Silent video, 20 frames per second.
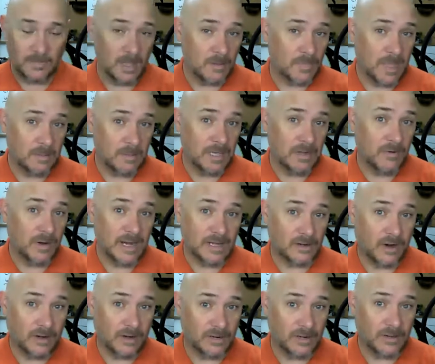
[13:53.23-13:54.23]
maybe Grant
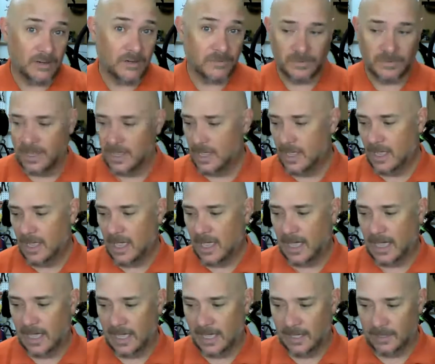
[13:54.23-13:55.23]
Cardone,
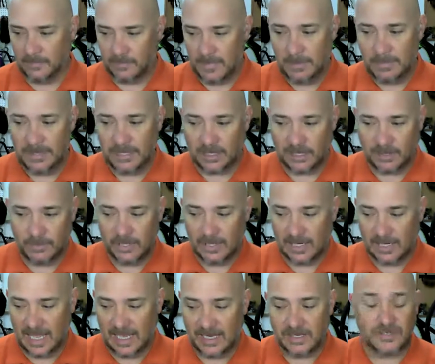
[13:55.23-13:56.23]
maybe the
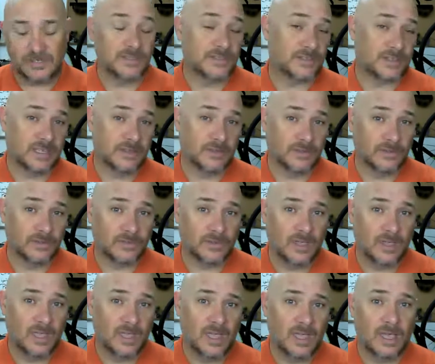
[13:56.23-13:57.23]
communication skills
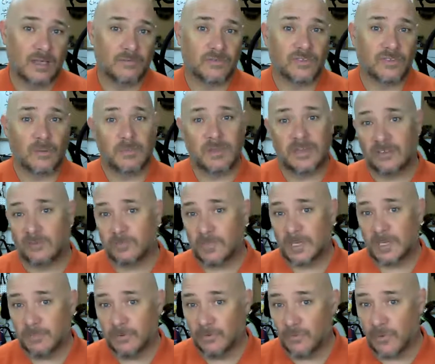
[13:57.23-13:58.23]
of some of these
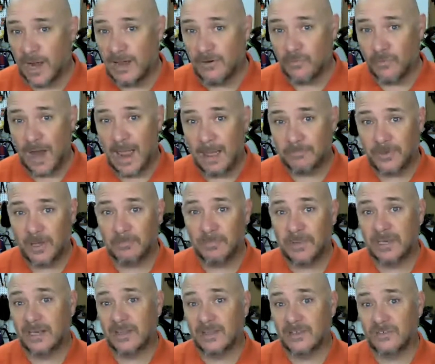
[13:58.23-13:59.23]
people, right? Wrapped up
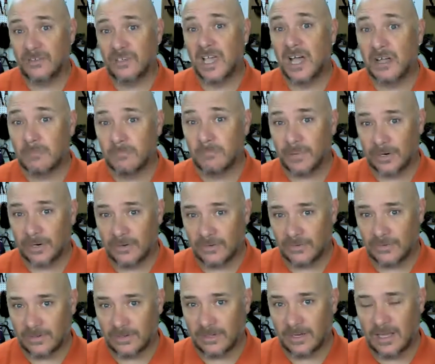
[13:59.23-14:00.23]
into this young
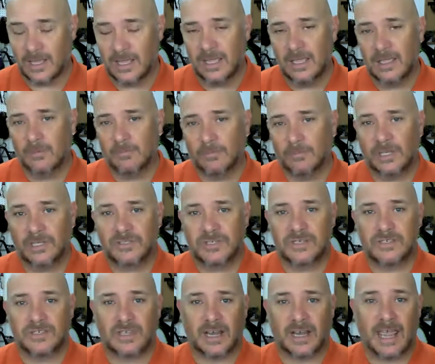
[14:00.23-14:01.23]
person. Plus
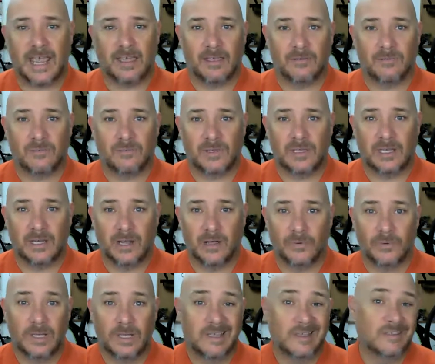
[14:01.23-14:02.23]
she's going to have,
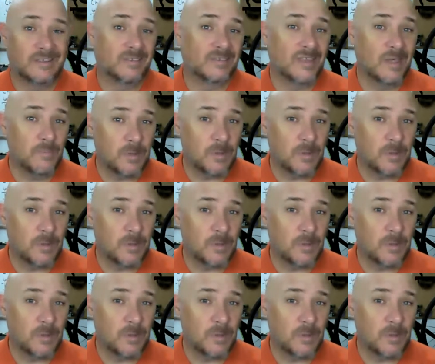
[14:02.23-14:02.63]
some